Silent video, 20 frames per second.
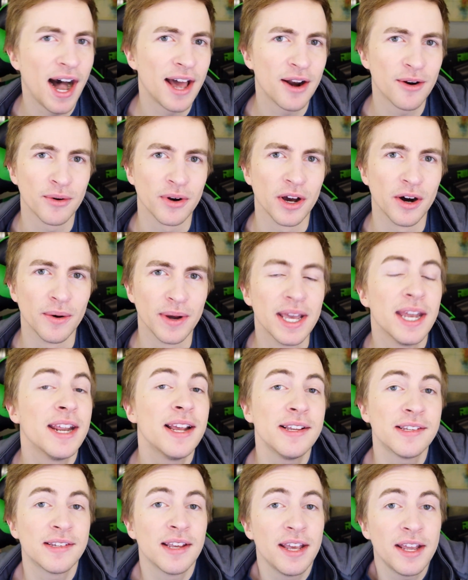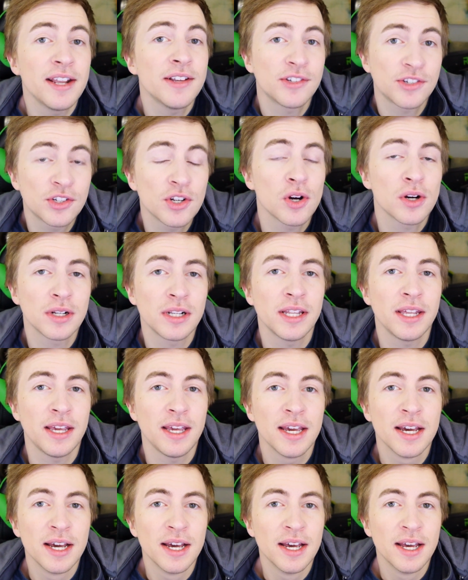I don't know. It is
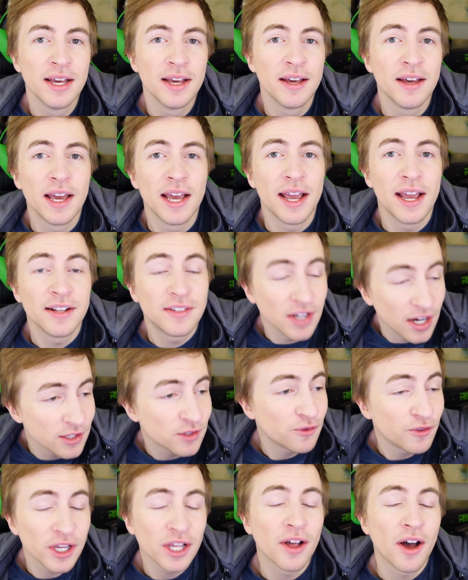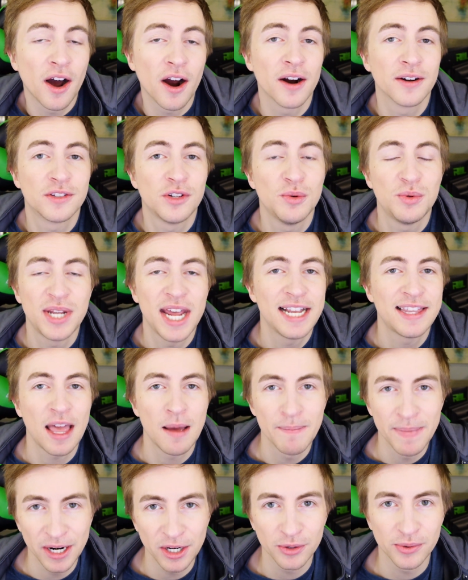certainly, it does feel hard to take
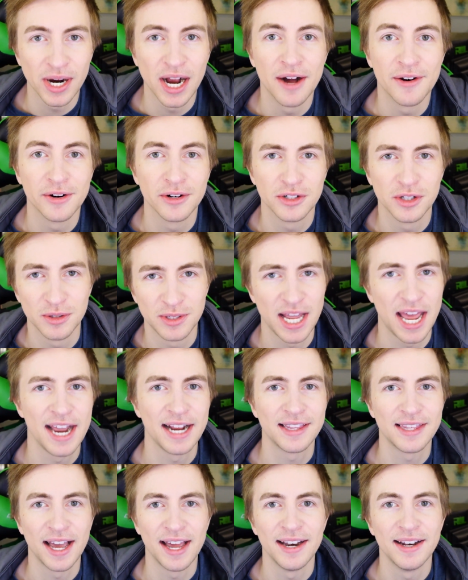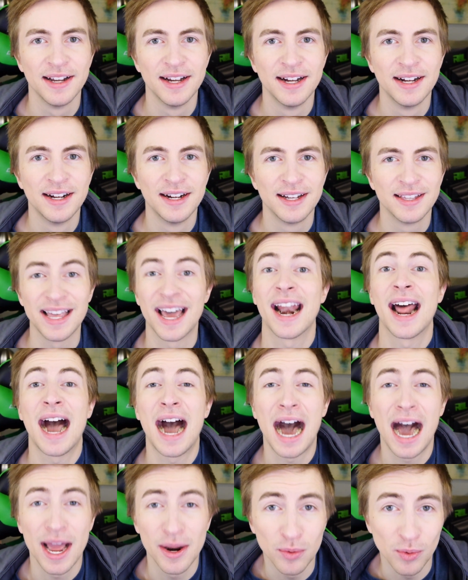that middle ground or to take that
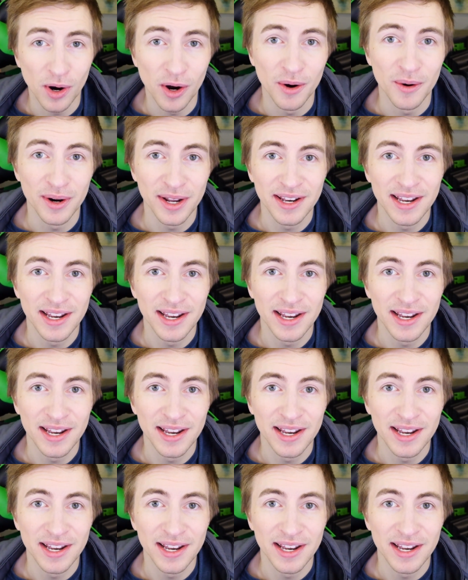high road.